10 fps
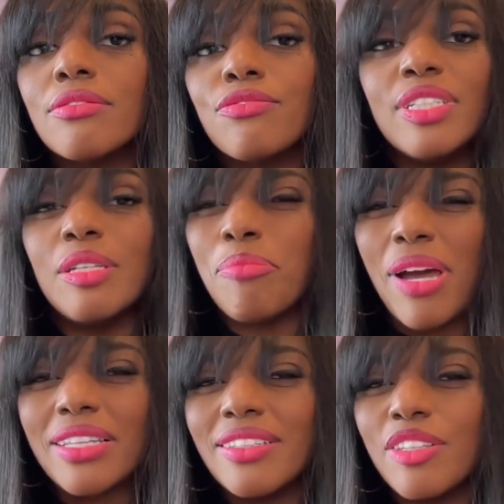really
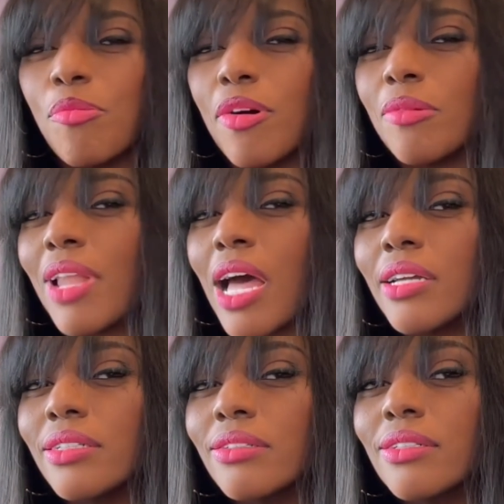impacting their bottom
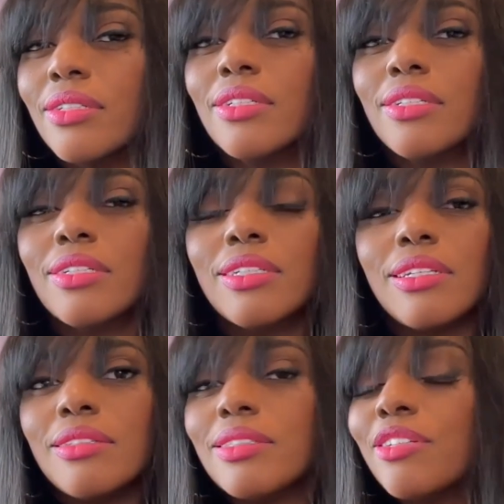line?
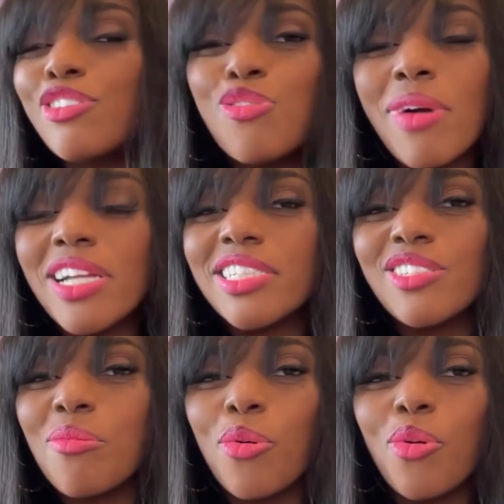There's no magic
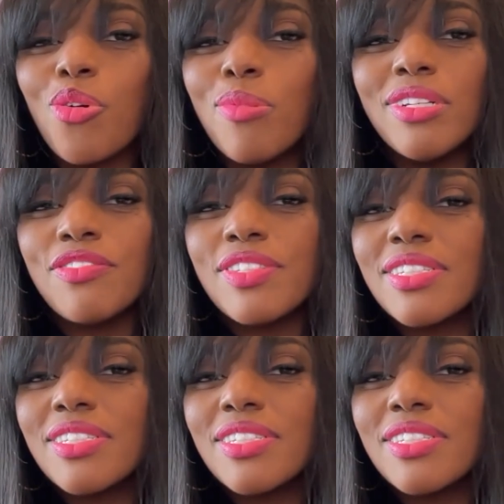number, but if it's